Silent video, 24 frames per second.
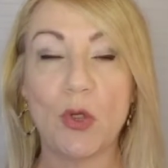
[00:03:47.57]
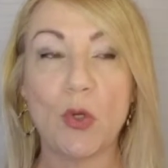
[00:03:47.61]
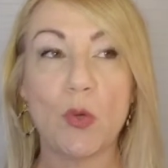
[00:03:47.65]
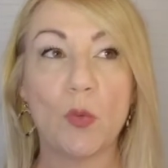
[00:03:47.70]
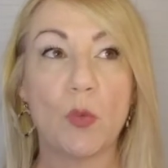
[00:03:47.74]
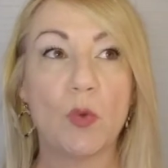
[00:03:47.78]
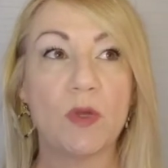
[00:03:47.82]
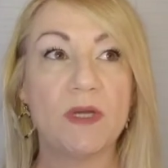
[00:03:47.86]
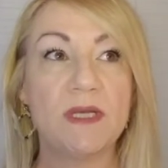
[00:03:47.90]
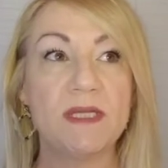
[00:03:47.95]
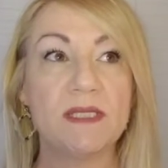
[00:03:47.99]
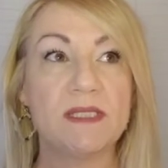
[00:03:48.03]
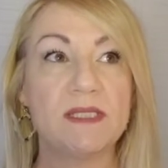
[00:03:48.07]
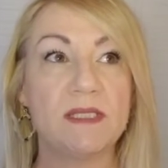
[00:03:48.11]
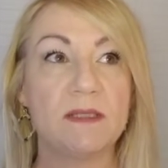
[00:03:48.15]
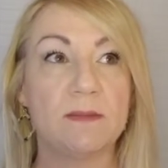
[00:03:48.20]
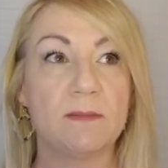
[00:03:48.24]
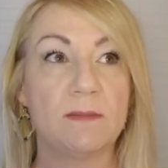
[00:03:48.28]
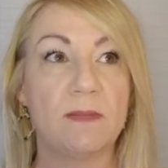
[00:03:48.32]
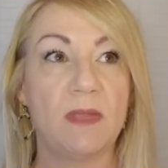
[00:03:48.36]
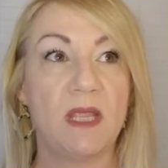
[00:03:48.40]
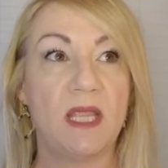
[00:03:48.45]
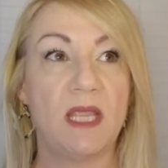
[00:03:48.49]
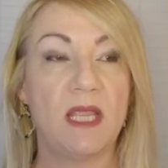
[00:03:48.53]
What does it
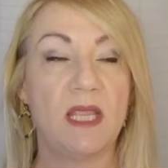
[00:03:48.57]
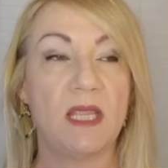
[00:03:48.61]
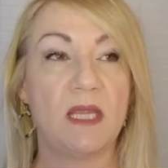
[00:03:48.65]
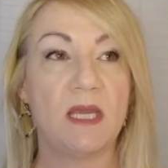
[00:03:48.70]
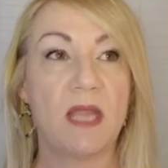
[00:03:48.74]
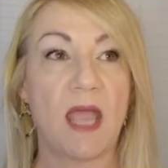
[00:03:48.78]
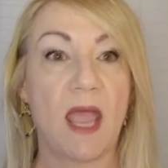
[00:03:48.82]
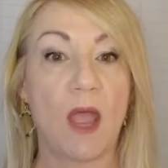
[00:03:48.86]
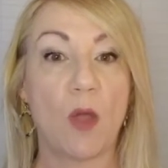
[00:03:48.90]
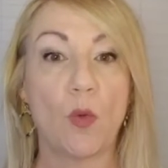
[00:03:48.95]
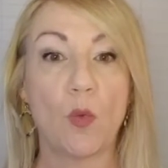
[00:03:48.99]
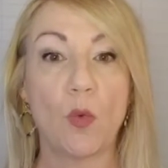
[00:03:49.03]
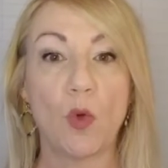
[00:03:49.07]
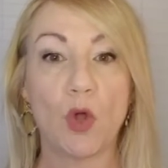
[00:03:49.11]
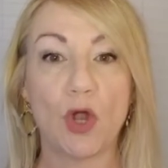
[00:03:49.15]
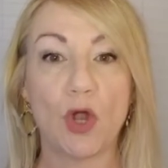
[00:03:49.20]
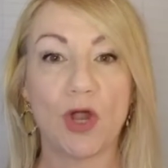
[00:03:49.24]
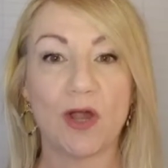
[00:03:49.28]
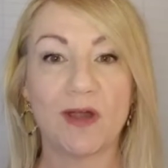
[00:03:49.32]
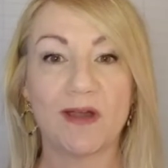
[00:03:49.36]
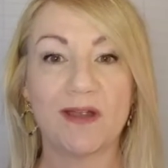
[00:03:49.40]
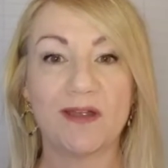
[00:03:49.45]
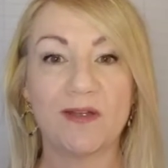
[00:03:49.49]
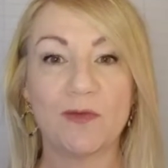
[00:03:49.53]
mean at
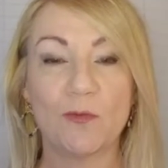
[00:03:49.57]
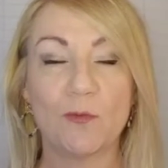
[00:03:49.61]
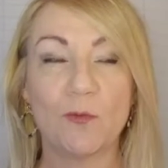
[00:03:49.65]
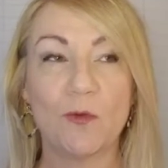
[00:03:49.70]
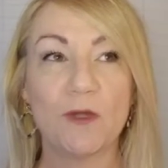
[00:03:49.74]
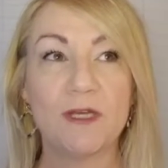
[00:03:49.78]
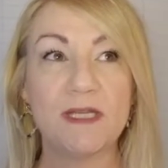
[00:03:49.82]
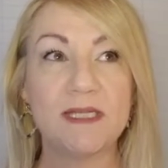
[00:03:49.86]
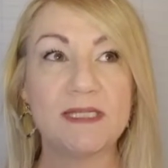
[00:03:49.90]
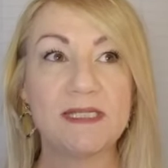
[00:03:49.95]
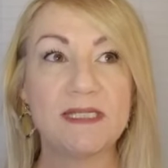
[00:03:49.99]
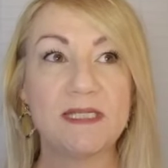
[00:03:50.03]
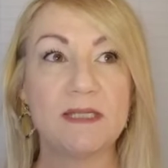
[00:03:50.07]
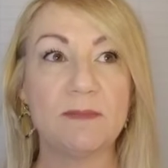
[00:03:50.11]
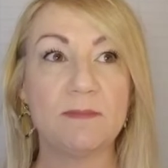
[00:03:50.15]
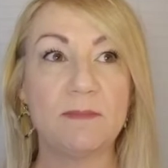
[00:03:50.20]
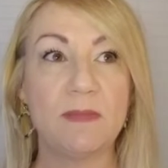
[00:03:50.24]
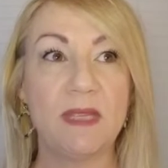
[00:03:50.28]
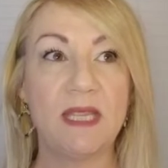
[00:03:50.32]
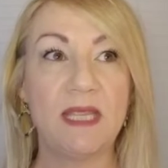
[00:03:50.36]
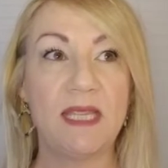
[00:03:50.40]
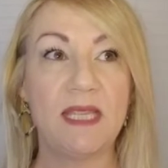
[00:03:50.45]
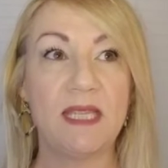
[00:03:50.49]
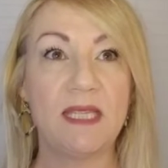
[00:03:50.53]
work? What does it
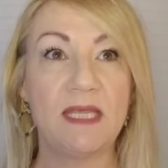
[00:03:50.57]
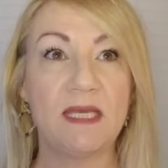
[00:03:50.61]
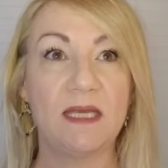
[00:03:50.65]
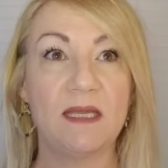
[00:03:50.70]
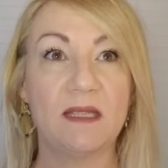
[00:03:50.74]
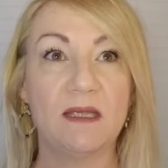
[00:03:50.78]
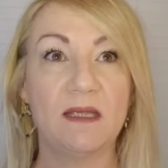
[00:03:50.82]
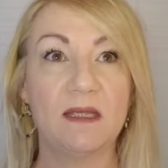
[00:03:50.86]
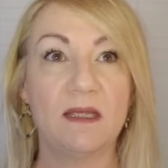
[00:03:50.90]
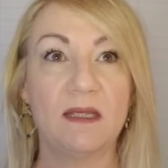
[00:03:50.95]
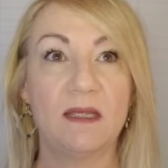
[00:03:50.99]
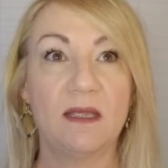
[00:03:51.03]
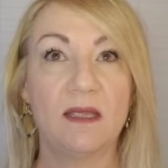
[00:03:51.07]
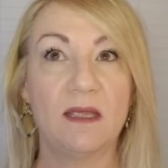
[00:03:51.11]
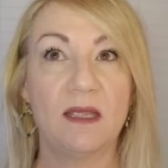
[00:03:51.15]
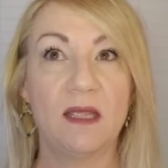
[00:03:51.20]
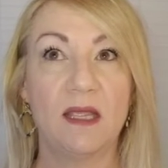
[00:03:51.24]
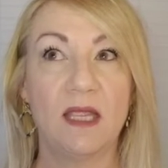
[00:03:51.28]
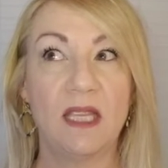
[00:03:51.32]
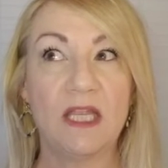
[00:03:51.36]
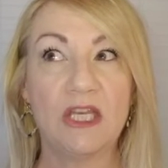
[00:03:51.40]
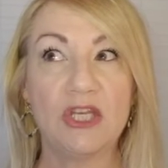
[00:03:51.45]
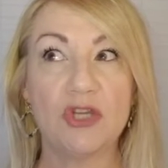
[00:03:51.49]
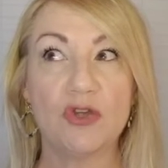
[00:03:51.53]
mean
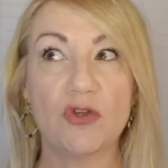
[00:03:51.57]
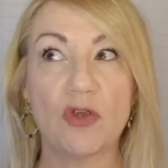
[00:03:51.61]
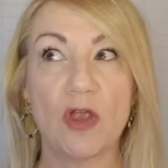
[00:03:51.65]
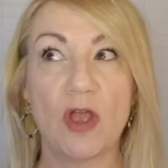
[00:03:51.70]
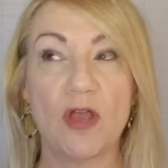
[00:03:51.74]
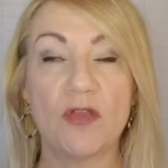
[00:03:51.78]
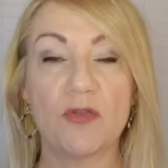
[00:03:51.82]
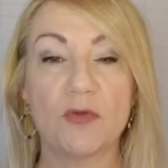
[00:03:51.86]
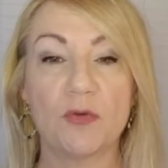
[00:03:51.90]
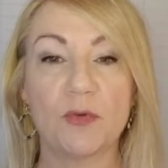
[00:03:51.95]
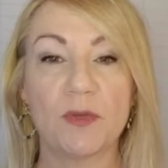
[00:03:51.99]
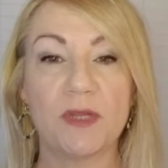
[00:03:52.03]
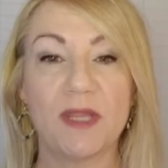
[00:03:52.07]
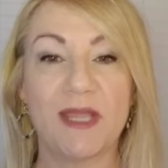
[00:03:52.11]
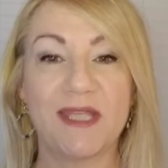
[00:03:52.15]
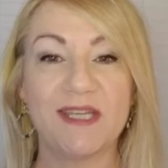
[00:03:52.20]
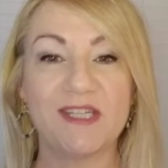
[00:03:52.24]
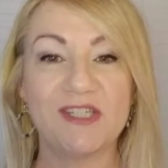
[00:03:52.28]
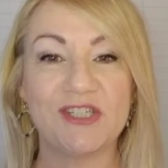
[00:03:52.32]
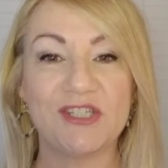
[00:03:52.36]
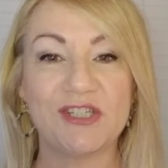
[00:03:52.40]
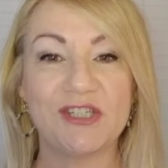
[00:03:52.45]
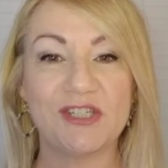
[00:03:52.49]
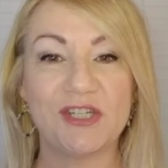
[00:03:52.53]
in your other
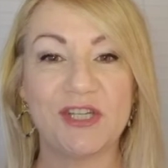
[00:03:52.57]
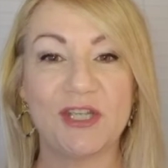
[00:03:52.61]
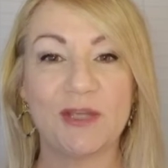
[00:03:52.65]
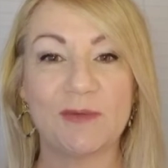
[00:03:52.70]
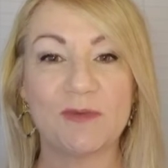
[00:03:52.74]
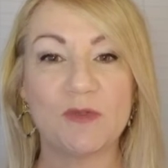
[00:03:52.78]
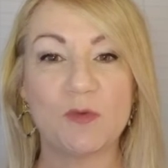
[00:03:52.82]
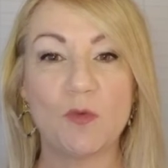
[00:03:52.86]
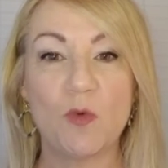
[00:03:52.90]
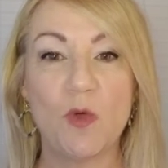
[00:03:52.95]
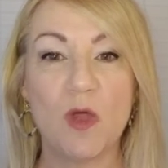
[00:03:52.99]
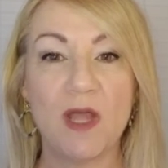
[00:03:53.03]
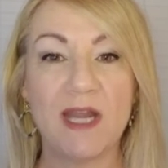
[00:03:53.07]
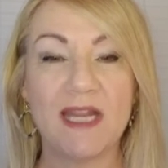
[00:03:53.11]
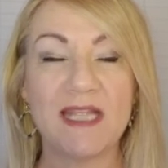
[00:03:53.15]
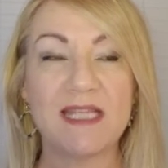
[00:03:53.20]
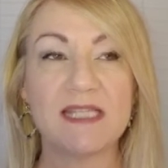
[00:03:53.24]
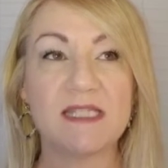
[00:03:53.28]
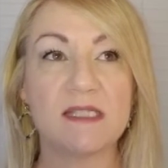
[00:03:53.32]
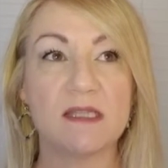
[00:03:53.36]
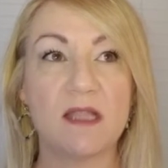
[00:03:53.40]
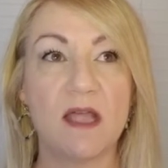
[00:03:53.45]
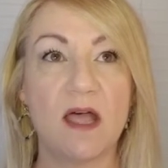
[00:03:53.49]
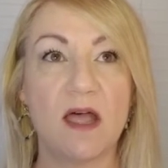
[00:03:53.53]
relationships? What
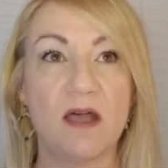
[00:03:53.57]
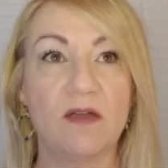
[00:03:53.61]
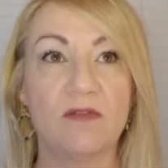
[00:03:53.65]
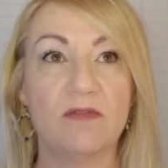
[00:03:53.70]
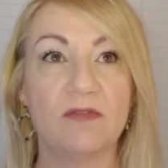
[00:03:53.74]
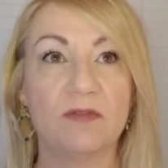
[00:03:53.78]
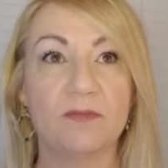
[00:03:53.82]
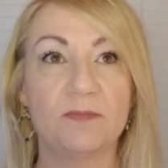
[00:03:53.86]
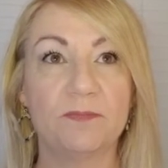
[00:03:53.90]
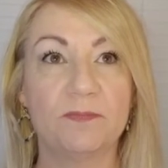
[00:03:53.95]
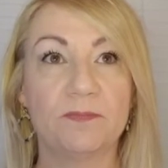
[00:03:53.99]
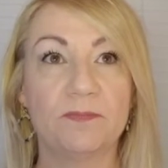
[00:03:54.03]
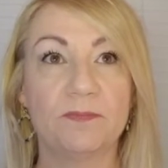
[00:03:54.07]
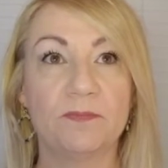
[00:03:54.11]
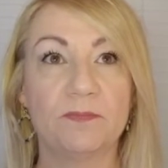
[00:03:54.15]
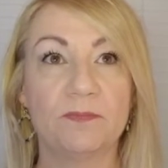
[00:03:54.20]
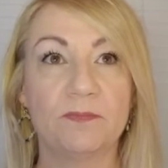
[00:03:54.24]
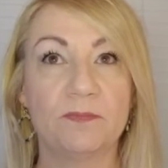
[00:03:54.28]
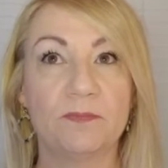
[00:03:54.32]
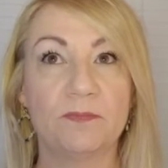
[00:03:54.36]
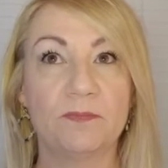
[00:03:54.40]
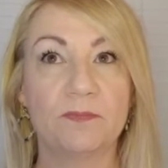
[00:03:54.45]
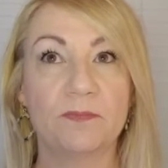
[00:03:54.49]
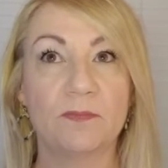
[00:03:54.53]
is love?
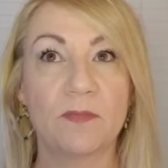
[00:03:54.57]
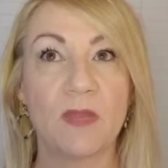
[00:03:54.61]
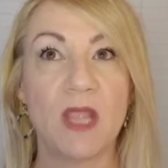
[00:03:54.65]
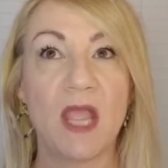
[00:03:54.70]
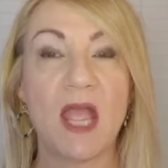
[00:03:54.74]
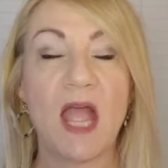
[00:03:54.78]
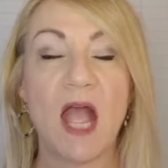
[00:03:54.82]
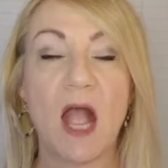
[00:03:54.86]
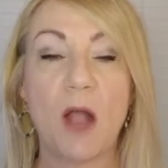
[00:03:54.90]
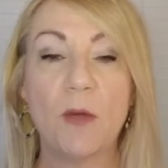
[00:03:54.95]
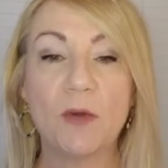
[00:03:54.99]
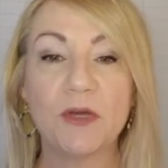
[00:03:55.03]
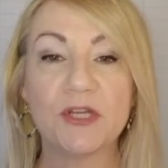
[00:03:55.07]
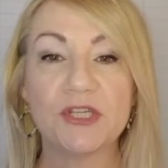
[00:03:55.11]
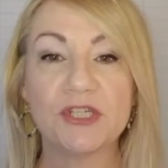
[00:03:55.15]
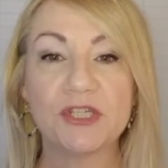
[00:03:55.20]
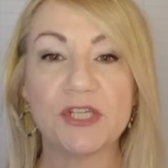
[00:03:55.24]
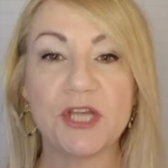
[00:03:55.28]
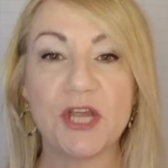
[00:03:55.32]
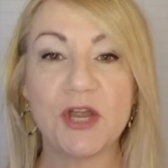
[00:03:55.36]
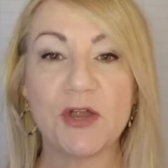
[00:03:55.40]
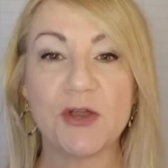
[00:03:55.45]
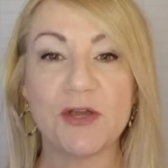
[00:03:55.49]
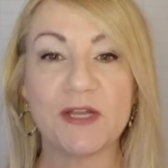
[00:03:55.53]
I want to
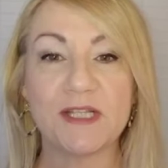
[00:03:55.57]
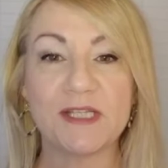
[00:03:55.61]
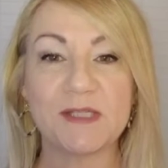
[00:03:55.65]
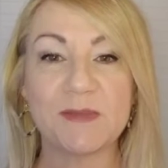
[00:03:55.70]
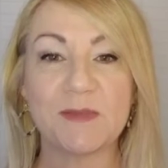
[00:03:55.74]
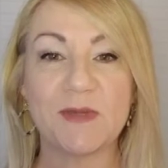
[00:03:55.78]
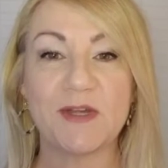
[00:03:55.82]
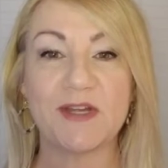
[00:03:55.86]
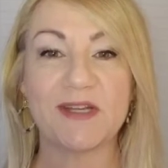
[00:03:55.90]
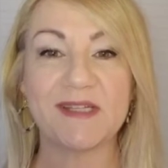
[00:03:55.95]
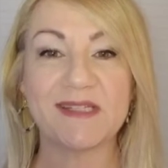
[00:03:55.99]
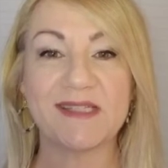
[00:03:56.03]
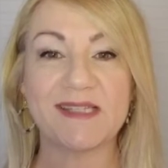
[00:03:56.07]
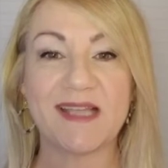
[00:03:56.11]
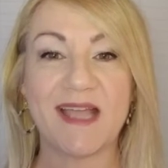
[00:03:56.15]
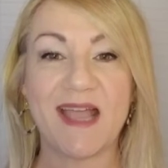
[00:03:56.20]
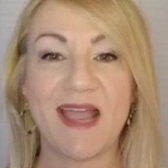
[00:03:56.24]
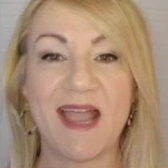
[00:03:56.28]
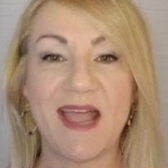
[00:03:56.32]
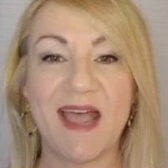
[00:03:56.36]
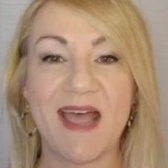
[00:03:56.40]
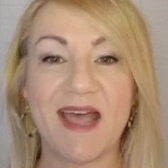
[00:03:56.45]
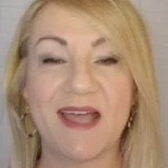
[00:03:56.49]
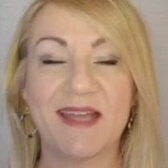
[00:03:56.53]
share an experience I
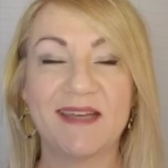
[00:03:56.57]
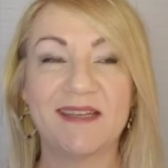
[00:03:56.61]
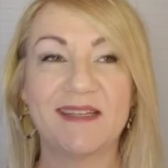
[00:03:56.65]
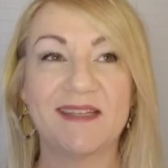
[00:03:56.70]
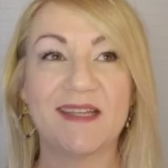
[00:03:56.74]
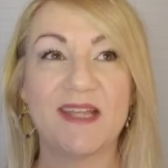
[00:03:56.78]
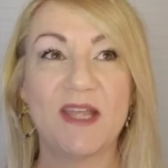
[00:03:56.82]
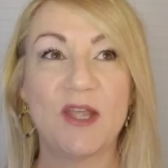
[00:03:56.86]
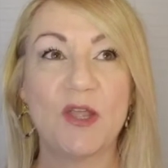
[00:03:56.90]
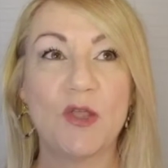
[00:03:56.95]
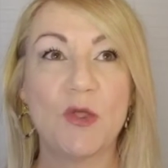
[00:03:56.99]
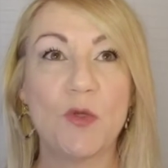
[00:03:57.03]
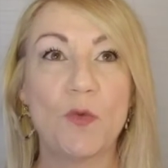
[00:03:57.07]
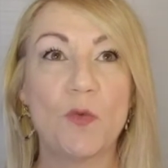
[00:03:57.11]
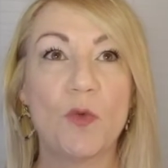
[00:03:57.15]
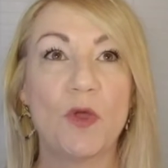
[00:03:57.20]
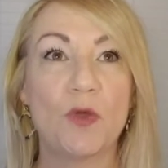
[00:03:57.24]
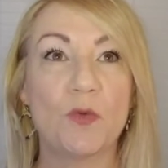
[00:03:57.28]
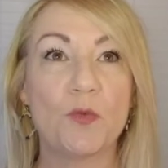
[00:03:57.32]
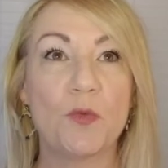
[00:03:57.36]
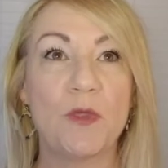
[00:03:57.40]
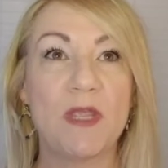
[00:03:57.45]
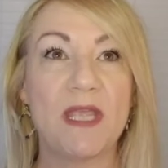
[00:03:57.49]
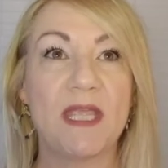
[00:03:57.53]
had
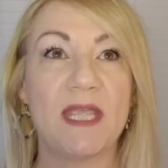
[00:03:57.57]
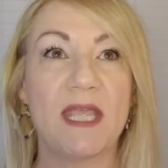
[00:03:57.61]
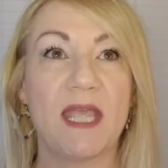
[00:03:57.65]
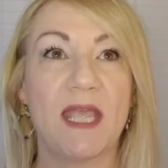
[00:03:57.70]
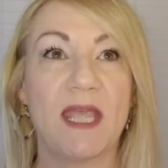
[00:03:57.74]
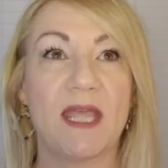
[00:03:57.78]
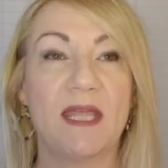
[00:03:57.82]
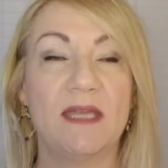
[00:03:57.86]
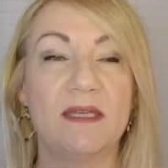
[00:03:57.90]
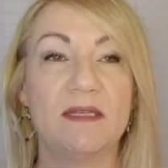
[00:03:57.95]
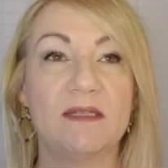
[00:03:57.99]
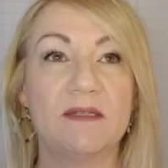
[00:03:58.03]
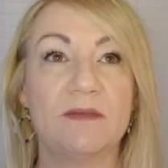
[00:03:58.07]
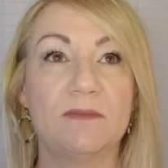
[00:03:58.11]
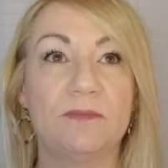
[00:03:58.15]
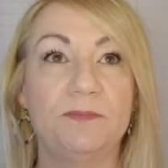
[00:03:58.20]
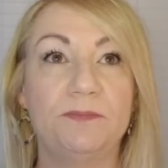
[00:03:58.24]
one weekend.